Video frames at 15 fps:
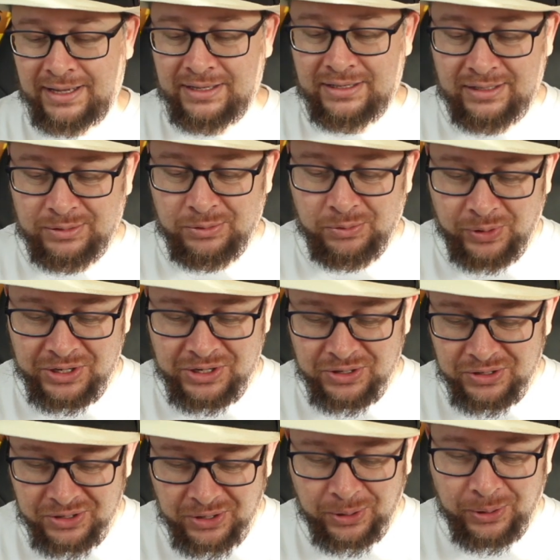is when you
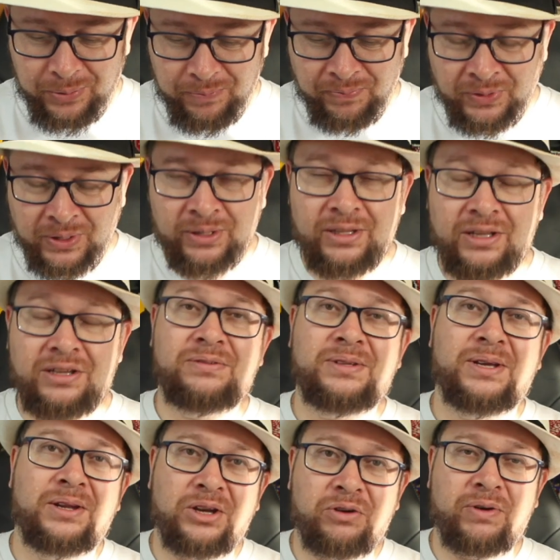know that you've
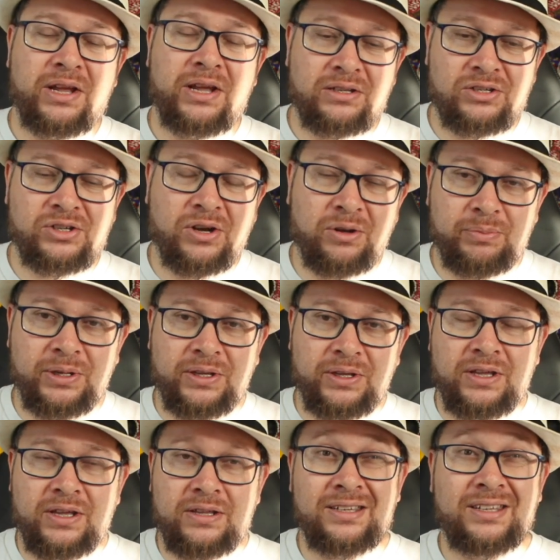done a great job.
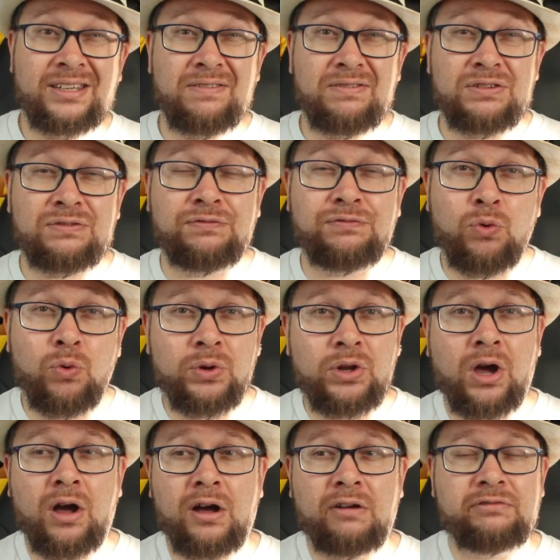So I'm going to give this
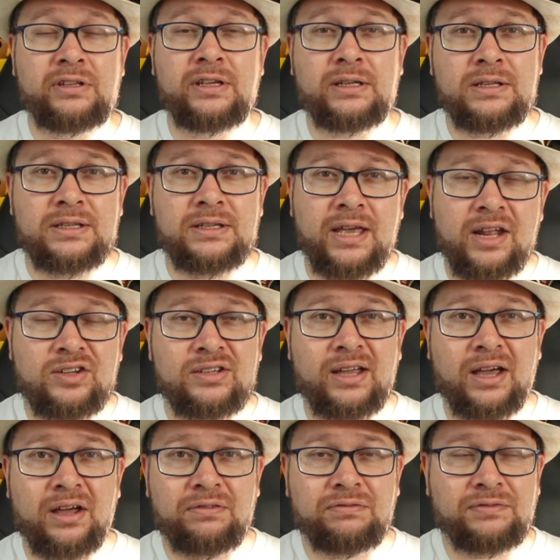4.5 Nicolas Cages
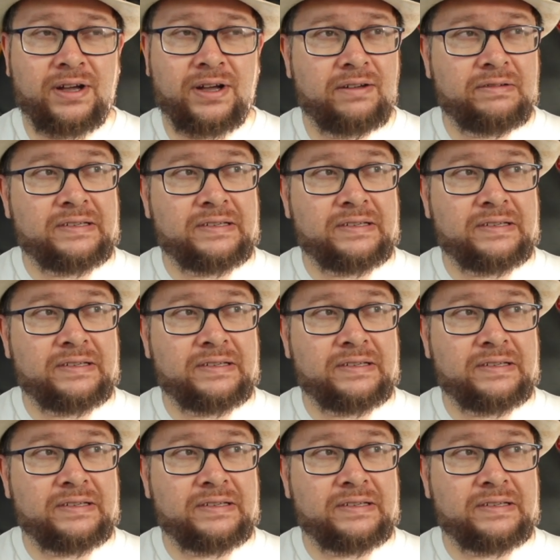out of 5.